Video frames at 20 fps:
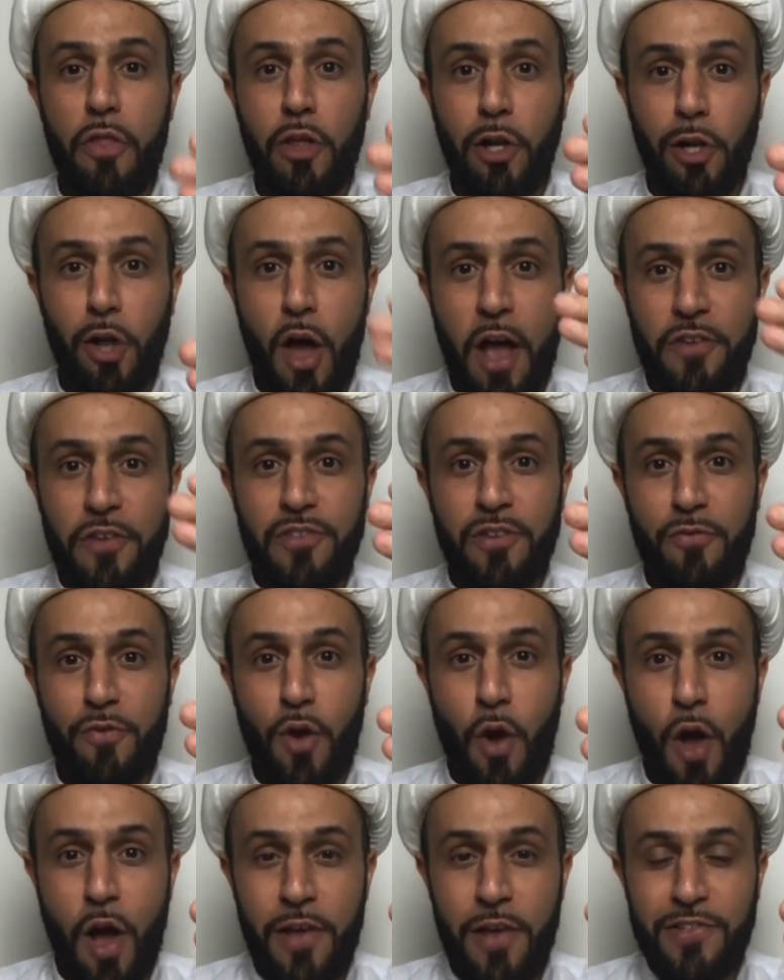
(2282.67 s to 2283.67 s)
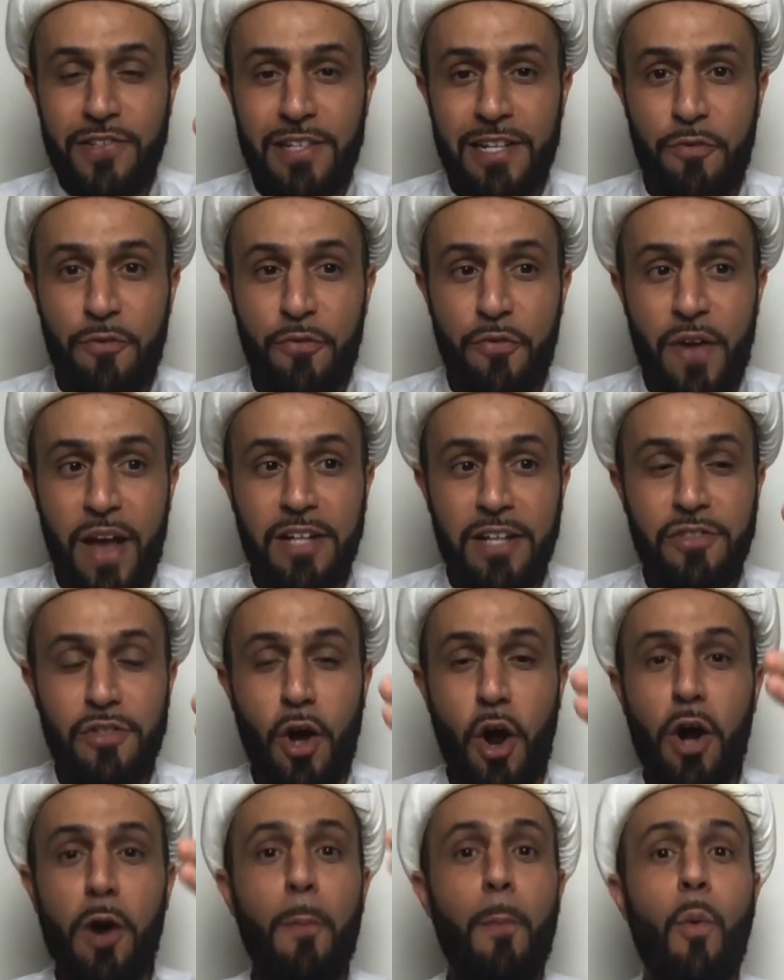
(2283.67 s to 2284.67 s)
the laws of cause and effect
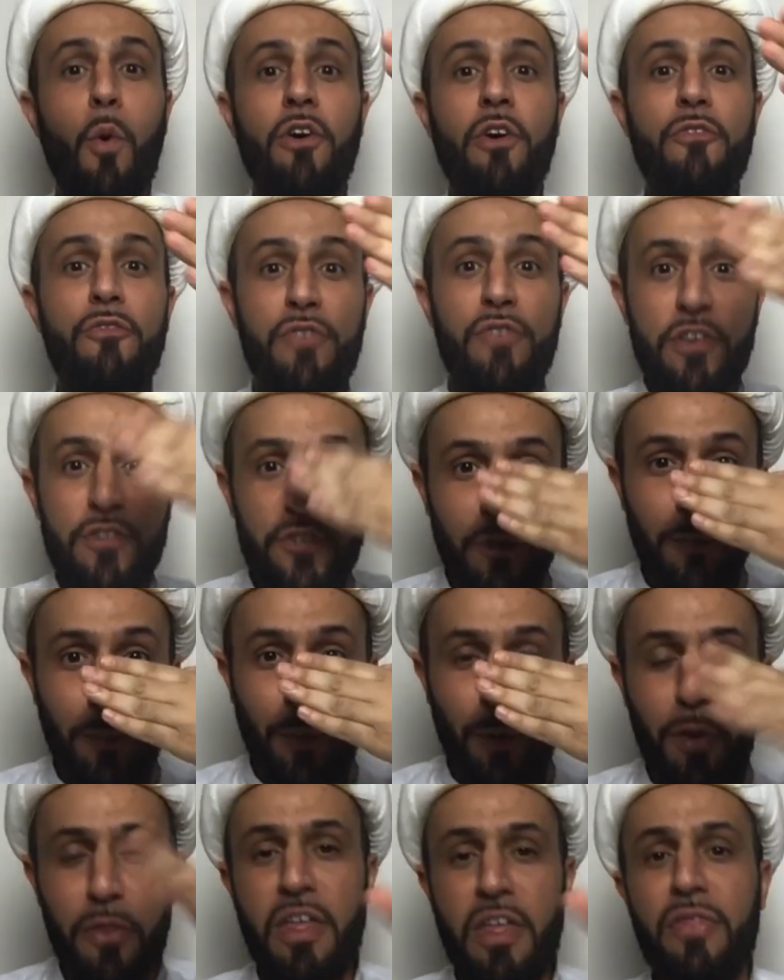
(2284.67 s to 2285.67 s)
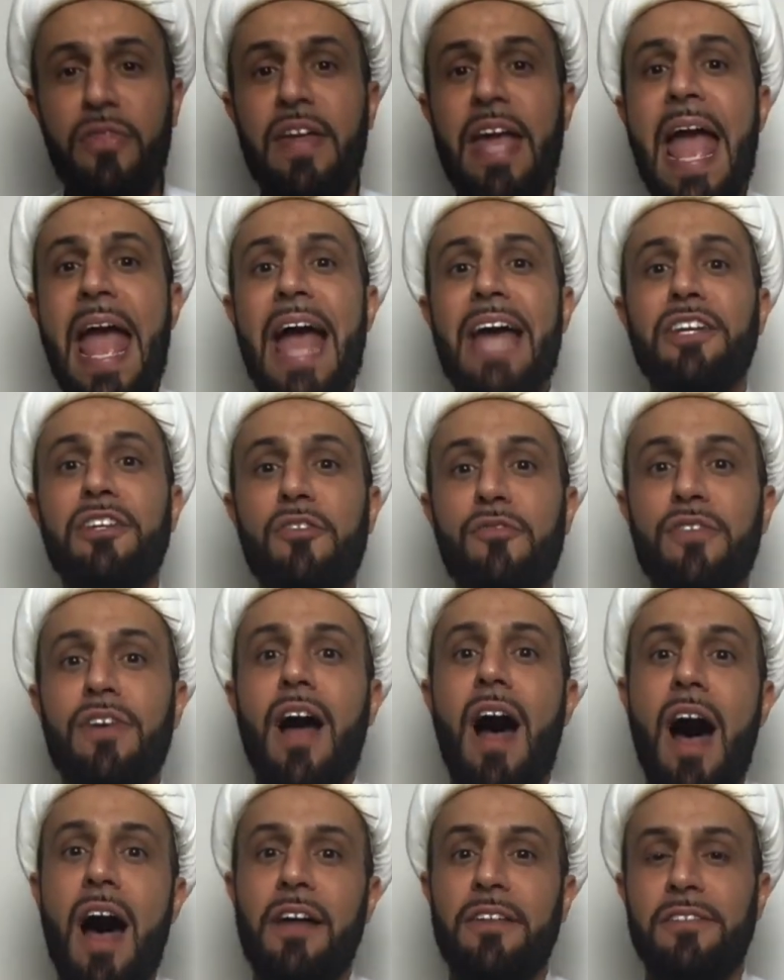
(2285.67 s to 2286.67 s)
are more visible than the hand of
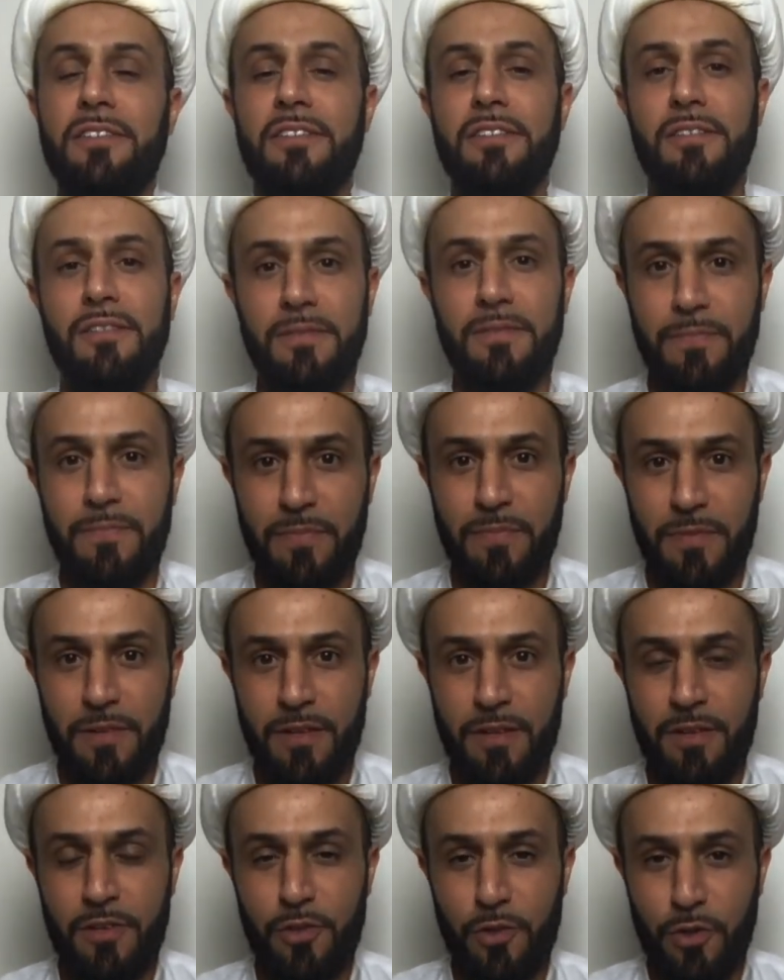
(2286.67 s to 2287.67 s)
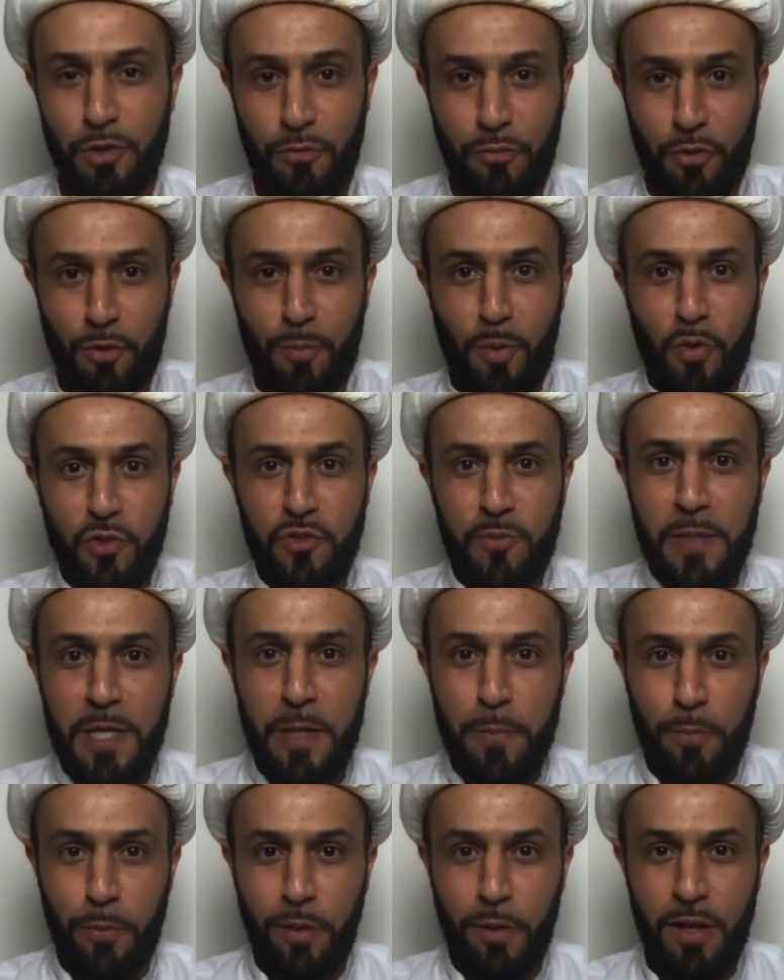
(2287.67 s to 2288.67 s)
God. You know, for most
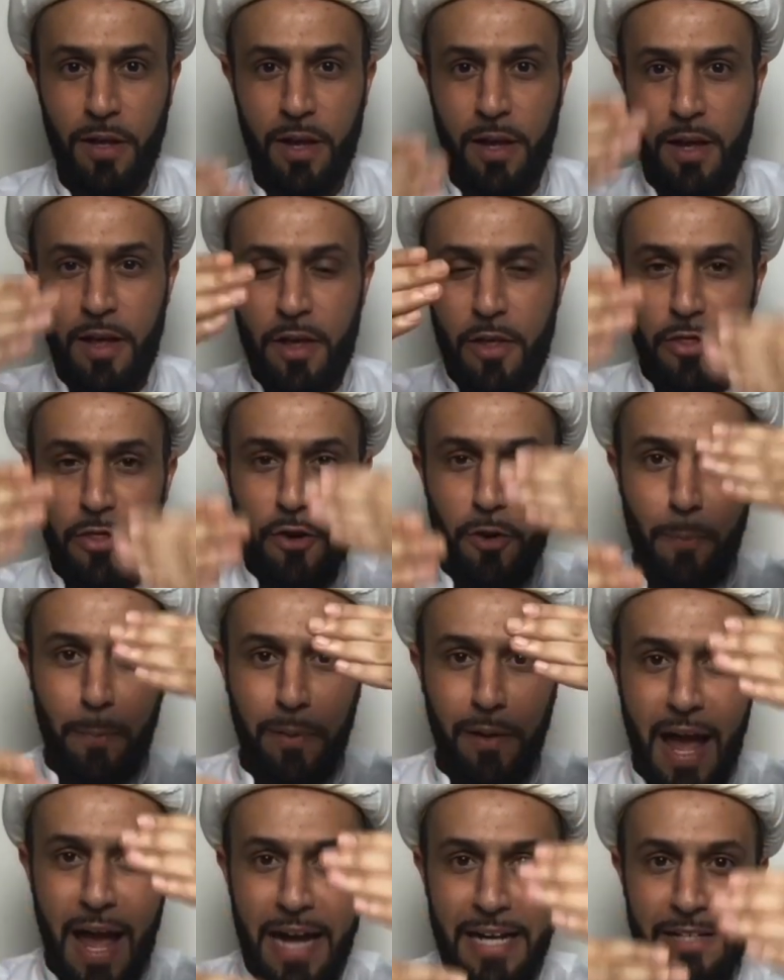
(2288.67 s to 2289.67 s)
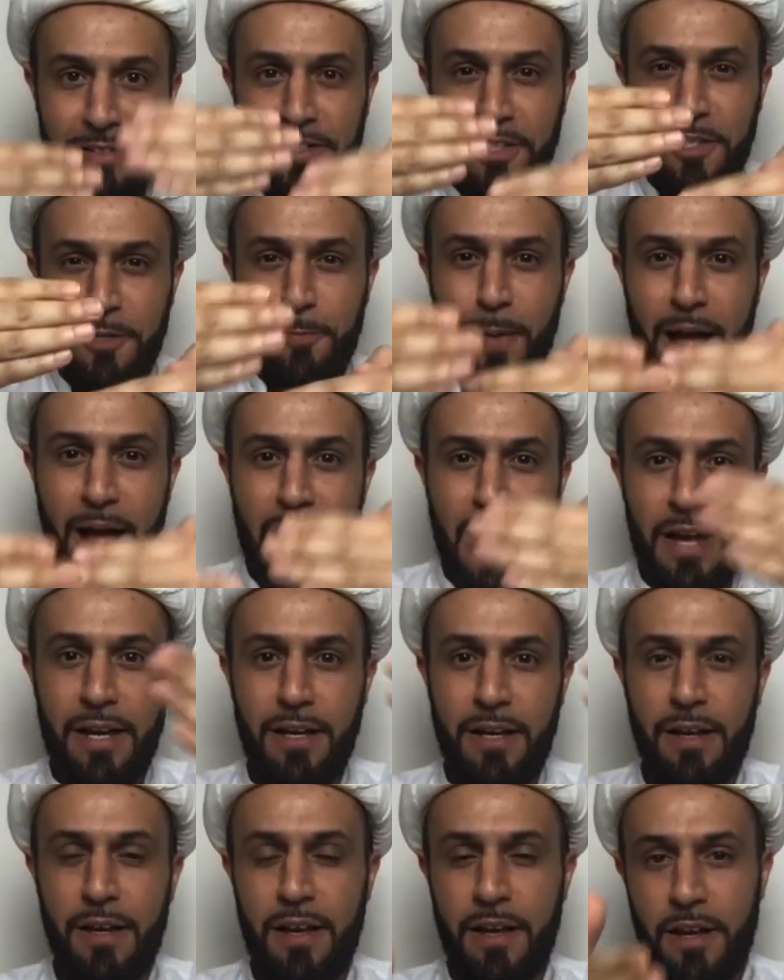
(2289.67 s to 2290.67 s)
people, they're blinded by
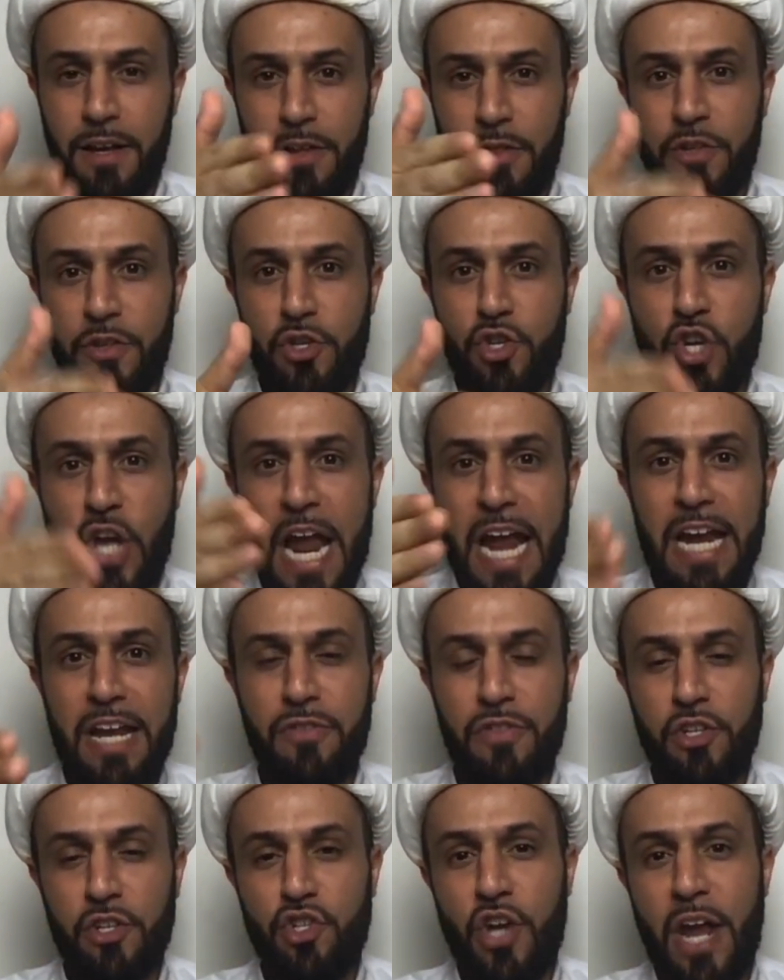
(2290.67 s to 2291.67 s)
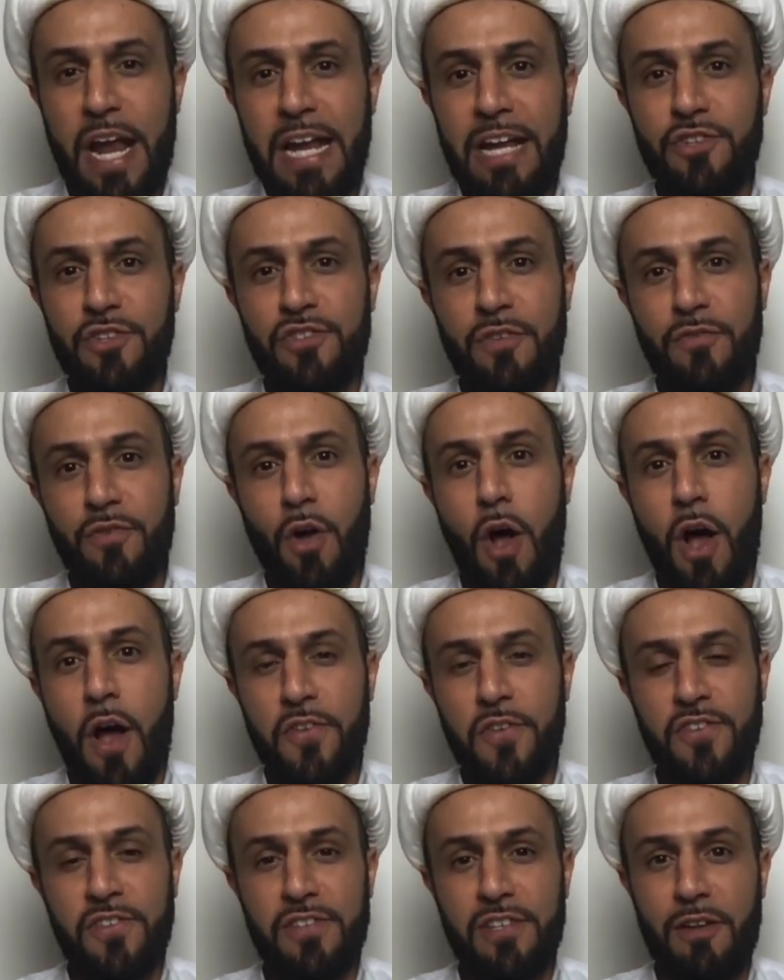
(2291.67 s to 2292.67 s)
the chains of
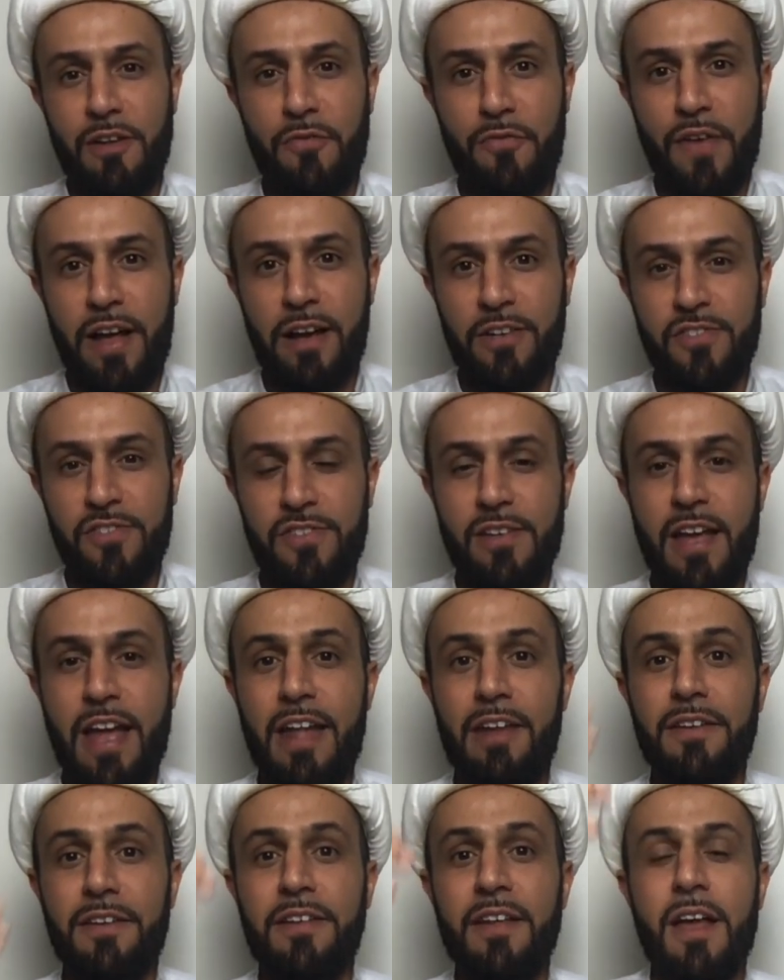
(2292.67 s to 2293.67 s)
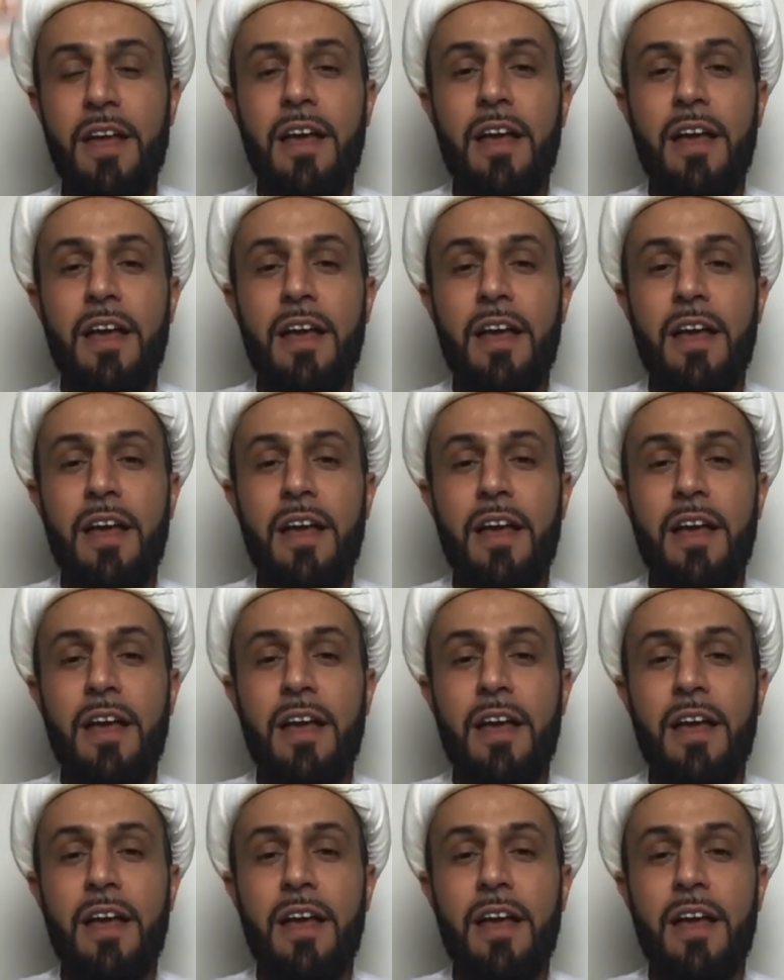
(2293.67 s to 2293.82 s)
causes and effects. And